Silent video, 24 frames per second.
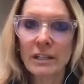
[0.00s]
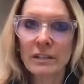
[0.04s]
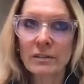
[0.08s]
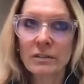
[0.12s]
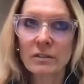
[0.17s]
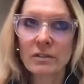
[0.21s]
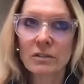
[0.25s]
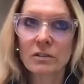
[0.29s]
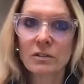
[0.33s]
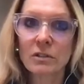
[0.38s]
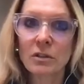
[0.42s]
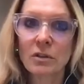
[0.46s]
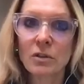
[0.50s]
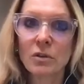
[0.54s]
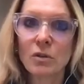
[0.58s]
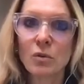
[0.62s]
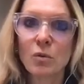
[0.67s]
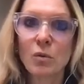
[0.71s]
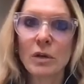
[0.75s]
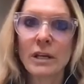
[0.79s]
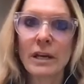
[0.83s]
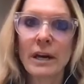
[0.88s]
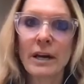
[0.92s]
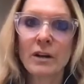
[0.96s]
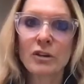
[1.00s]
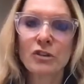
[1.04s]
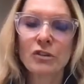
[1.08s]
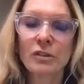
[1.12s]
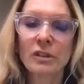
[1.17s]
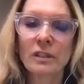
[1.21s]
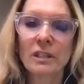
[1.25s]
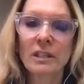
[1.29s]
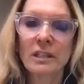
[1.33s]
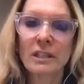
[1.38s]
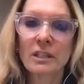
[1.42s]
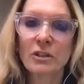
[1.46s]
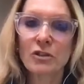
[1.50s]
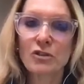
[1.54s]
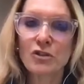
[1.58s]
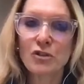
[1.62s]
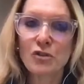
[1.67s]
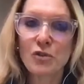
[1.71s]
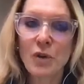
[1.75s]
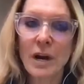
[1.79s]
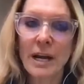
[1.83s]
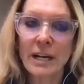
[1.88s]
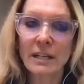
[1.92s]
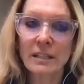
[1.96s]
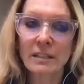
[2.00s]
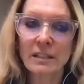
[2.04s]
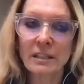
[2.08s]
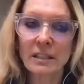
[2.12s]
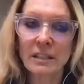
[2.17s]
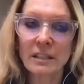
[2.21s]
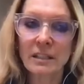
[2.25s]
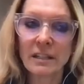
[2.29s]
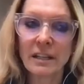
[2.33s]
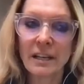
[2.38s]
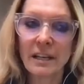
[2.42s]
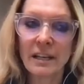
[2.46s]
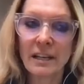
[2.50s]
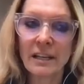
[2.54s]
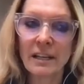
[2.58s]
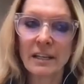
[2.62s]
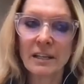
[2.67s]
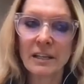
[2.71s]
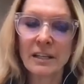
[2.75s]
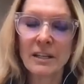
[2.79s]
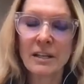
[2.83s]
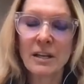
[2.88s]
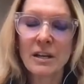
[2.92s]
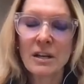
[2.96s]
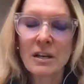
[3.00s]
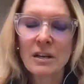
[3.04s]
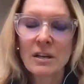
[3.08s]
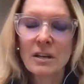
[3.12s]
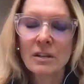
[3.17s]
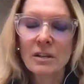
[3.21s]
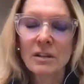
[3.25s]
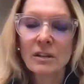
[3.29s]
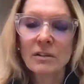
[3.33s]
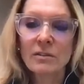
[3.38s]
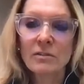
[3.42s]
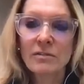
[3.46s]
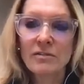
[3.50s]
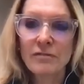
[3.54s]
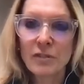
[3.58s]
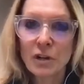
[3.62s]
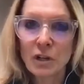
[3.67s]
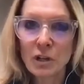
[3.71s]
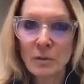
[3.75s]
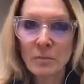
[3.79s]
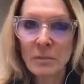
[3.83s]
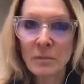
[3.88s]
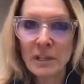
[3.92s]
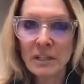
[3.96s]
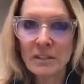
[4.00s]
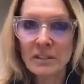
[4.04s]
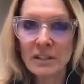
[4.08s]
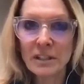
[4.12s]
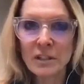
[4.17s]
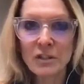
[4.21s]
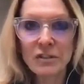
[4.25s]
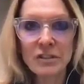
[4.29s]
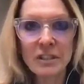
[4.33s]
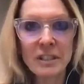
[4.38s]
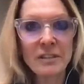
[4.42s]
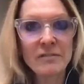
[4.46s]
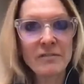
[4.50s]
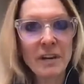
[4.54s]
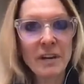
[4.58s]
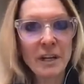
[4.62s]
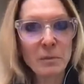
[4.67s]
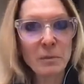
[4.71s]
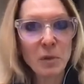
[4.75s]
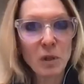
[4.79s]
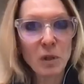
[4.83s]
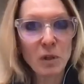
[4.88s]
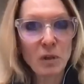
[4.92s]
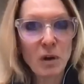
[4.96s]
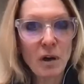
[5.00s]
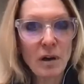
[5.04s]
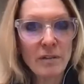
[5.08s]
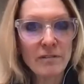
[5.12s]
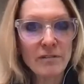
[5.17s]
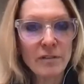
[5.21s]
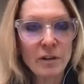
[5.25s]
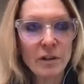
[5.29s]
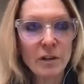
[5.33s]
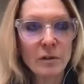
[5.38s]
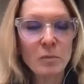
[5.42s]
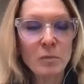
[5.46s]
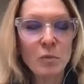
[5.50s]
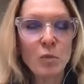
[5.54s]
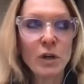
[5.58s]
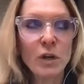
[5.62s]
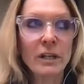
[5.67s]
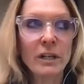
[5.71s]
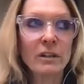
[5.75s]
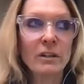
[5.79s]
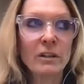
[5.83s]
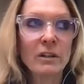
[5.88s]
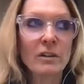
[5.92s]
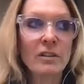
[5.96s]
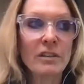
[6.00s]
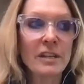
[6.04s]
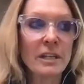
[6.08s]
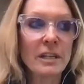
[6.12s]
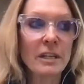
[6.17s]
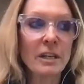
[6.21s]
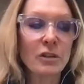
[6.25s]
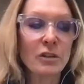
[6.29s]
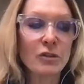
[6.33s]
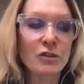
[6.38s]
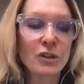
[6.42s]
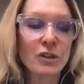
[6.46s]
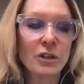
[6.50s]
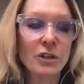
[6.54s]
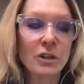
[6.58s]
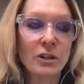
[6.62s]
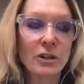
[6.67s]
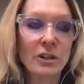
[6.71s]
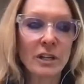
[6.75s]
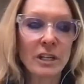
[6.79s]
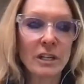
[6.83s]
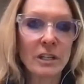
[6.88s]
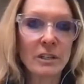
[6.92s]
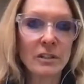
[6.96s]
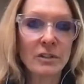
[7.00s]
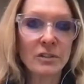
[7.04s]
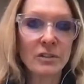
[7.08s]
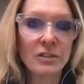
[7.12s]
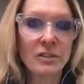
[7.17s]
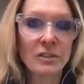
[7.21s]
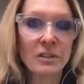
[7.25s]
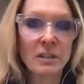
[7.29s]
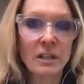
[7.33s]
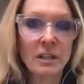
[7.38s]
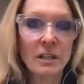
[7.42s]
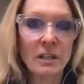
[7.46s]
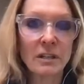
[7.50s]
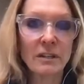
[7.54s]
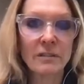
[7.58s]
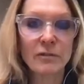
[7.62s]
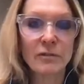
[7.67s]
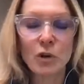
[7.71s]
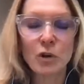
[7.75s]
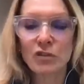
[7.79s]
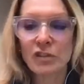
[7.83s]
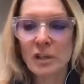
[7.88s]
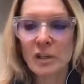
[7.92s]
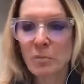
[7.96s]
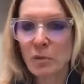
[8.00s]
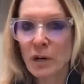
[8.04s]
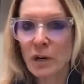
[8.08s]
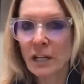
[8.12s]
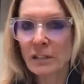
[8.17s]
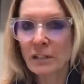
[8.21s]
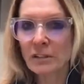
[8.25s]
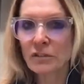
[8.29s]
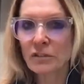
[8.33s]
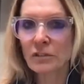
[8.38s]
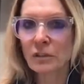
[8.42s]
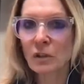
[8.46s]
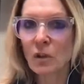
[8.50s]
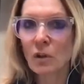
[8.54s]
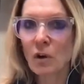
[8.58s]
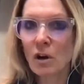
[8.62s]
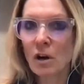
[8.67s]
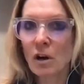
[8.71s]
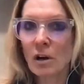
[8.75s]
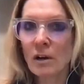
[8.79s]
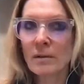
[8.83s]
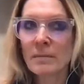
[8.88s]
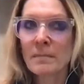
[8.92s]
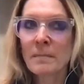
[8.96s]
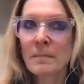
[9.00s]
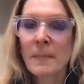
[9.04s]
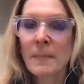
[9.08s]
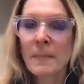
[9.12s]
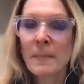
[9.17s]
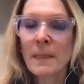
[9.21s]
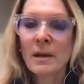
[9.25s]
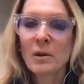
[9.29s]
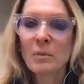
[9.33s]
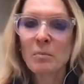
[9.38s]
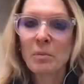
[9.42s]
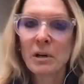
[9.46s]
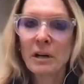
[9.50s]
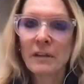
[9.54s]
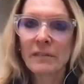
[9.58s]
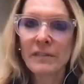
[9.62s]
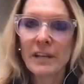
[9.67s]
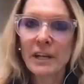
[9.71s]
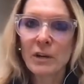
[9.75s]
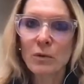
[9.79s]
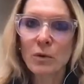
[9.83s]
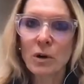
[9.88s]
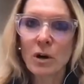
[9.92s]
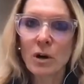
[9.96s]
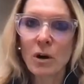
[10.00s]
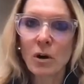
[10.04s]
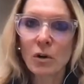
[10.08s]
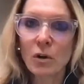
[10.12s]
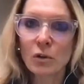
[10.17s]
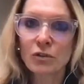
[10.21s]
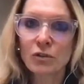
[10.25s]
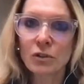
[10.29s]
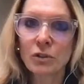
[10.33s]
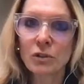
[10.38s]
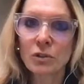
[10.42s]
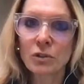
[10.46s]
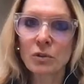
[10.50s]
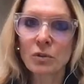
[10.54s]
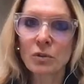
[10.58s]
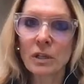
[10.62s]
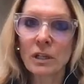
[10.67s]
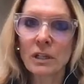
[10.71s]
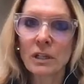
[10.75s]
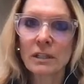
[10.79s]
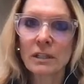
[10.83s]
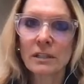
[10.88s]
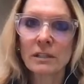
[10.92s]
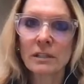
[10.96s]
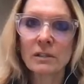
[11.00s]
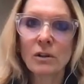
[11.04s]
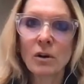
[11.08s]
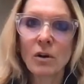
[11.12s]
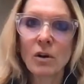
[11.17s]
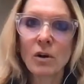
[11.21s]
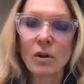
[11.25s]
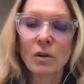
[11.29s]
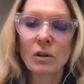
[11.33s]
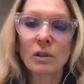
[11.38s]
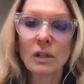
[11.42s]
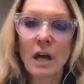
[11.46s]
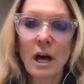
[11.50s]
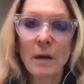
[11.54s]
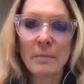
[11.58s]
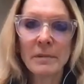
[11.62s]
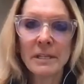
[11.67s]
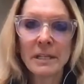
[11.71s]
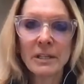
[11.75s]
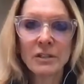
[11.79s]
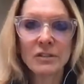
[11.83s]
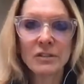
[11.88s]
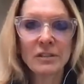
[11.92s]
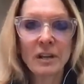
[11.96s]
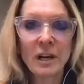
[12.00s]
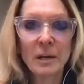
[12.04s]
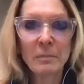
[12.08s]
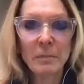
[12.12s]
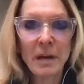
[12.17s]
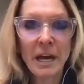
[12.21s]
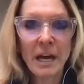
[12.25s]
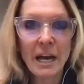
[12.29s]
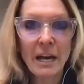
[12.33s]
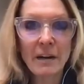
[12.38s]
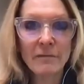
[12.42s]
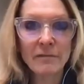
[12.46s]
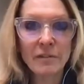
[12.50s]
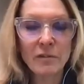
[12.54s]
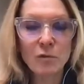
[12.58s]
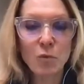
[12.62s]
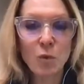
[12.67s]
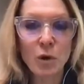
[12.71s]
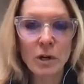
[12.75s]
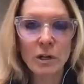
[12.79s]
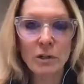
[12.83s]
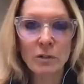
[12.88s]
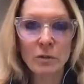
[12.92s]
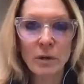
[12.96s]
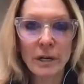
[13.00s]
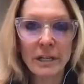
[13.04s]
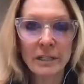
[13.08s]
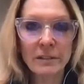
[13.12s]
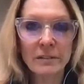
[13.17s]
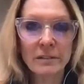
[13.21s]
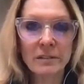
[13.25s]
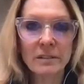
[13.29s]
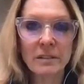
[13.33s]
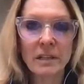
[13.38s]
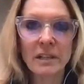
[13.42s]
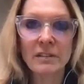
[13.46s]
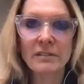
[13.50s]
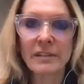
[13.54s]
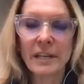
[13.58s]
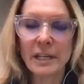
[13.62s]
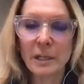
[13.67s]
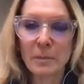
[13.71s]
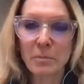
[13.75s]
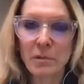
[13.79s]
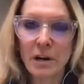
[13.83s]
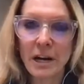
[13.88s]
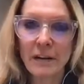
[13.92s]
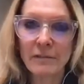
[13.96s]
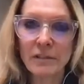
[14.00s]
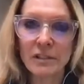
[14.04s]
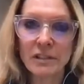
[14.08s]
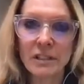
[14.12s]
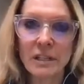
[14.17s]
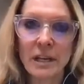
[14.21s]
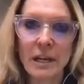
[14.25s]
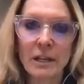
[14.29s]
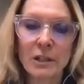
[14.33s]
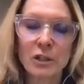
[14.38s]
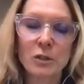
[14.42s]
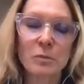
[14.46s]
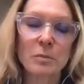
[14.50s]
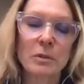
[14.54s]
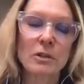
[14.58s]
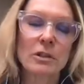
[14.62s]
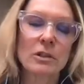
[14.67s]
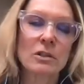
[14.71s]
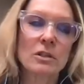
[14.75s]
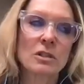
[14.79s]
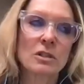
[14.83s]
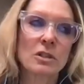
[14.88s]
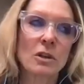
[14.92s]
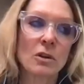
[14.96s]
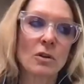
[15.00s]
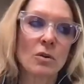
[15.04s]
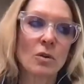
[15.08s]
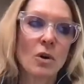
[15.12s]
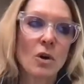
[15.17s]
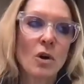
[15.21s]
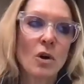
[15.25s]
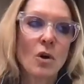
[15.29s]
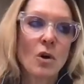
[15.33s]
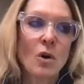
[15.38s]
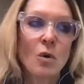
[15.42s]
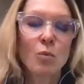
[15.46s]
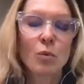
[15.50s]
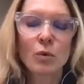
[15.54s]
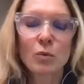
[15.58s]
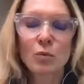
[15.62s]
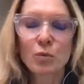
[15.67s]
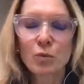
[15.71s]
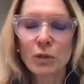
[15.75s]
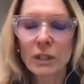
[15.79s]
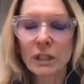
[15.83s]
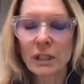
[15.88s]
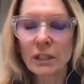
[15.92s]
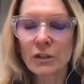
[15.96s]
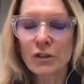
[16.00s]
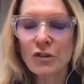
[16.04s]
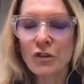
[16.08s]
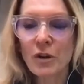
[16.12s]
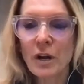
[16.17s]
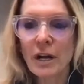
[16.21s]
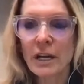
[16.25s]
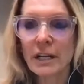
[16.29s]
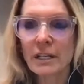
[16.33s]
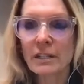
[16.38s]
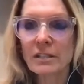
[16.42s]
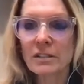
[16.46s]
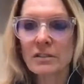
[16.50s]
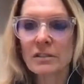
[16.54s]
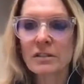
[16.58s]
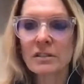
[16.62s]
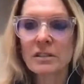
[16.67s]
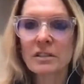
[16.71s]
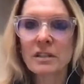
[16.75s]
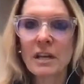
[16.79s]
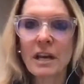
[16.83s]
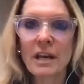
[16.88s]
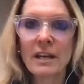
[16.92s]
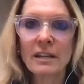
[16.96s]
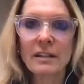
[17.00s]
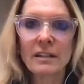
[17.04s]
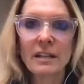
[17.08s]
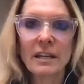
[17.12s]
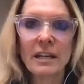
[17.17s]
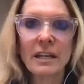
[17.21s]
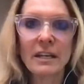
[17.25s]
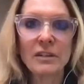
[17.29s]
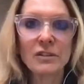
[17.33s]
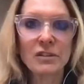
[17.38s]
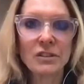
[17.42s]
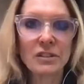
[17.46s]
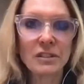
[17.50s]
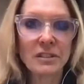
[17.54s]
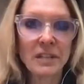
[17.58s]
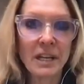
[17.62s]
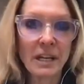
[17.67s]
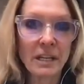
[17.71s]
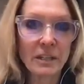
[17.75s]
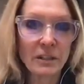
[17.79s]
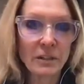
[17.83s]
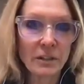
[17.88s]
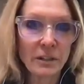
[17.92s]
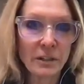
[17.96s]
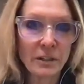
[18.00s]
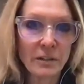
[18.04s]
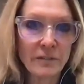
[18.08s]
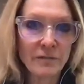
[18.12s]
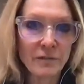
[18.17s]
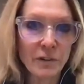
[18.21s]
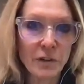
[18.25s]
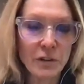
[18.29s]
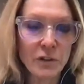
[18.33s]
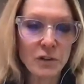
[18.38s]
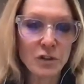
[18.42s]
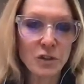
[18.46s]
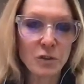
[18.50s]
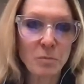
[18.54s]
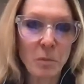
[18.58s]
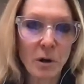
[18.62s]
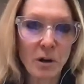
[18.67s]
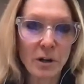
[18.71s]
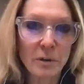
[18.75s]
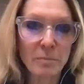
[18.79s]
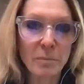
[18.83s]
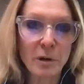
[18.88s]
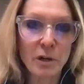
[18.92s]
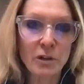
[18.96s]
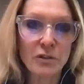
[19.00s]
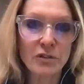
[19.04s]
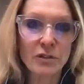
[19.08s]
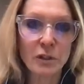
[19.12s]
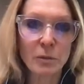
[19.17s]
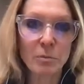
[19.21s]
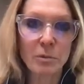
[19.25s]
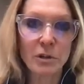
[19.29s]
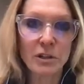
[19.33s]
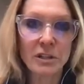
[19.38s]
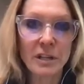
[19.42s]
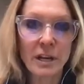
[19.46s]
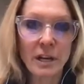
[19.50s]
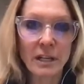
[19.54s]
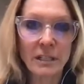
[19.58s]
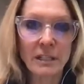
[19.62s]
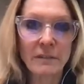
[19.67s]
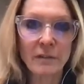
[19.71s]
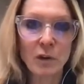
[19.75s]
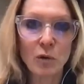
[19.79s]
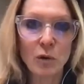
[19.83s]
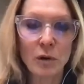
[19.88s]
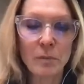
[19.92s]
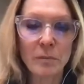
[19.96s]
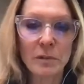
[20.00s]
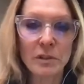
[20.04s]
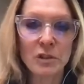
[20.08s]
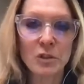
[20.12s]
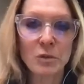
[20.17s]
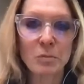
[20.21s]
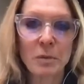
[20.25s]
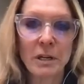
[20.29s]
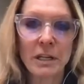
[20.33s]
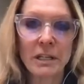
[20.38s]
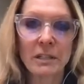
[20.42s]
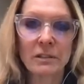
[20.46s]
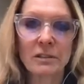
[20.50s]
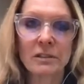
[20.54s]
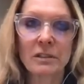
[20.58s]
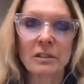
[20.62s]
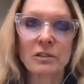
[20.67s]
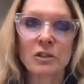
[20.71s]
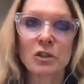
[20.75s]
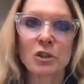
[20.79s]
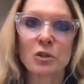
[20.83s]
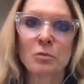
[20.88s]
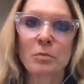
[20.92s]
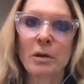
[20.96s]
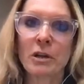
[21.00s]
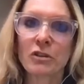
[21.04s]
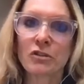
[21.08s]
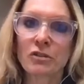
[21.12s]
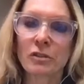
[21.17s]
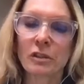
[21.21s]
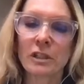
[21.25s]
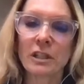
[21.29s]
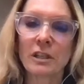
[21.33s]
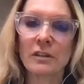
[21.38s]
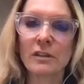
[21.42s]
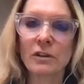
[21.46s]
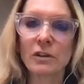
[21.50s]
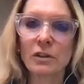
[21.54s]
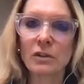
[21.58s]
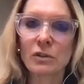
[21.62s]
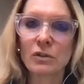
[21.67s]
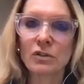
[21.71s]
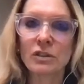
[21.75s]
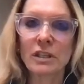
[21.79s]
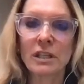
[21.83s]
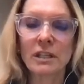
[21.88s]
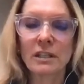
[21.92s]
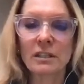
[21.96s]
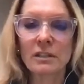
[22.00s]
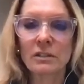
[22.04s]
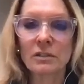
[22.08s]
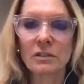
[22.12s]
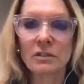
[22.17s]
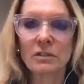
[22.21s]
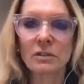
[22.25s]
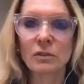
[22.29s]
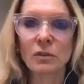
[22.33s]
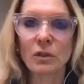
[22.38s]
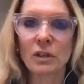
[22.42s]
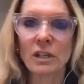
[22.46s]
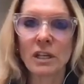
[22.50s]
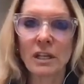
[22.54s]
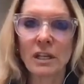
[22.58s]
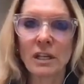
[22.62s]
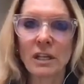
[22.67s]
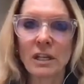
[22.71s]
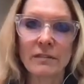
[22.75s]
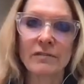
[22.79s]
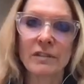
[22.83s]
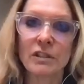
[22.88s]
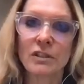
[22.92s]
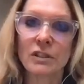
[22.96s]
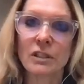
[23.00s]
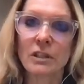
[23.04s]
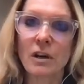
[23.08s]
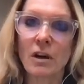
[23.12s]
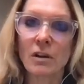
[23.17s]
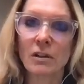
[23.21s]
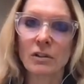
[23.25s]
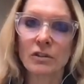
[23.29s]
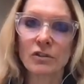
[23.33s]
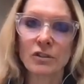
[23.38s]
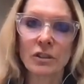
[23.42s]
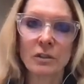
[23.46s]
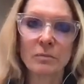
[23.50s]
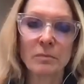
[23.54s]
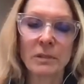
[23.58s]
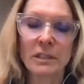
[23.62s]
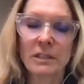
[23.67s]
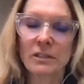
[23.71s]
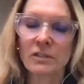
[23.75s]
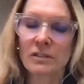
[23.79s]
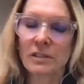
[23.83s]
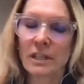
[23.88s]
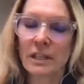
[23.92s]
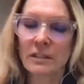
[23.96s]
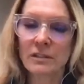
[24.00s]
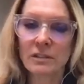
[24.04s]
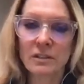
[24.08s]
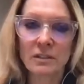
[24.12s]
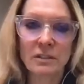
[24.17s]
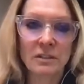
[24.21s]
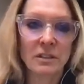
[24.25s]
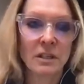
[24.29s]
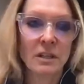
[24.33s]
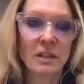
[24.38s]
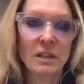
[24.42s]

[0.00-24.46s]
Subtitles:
So we actually contracted a firm in DC, Venable Law Firm, where the attorneys, of course, they practice law, but they were also all lobbyists on behalf of worker rights and data privacy experts. So we're really trying to set a standard for the smart personal protective equipment space, especially those that is looking at physiology, because that's